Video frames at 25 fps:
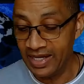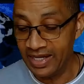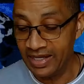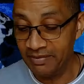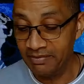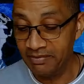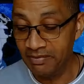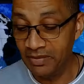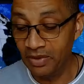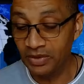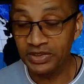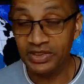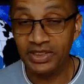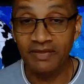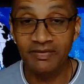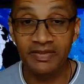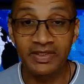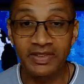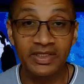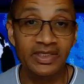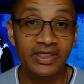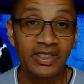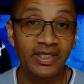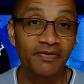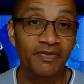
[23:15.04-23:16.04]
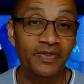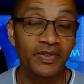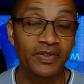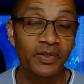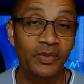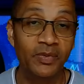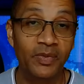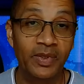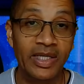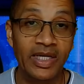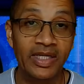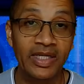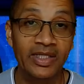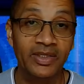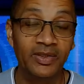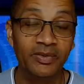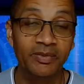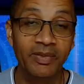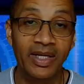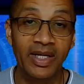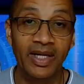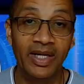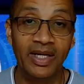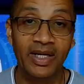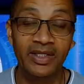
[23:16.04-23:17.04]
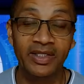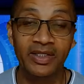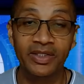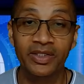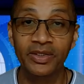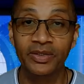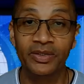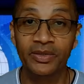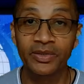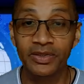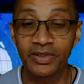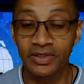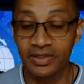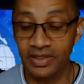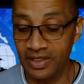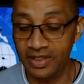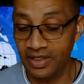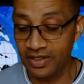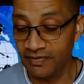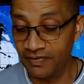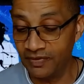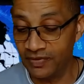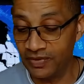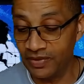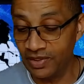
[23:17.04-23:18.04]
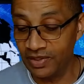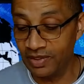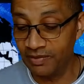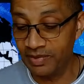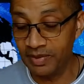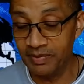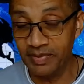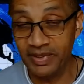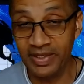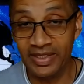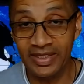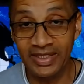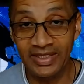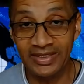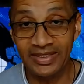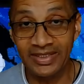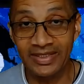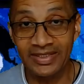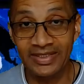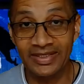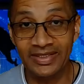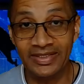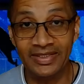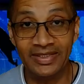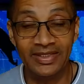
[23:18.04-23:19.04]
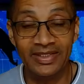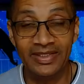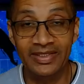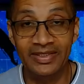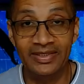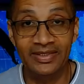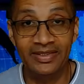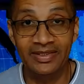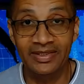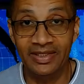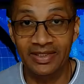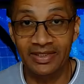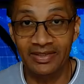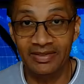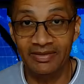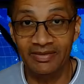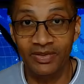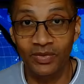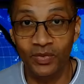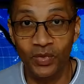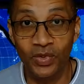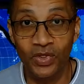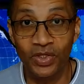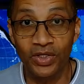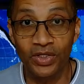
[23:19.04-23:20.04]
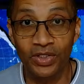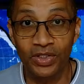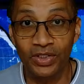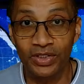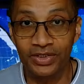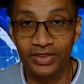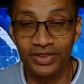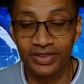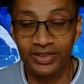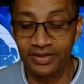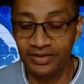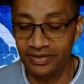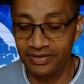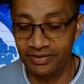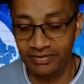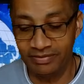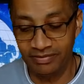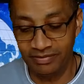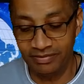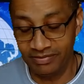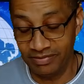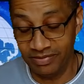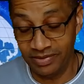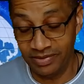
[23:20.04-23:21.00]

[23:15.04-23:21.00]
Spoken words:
Most of it's difficult when I do my other news for Columbia because the words,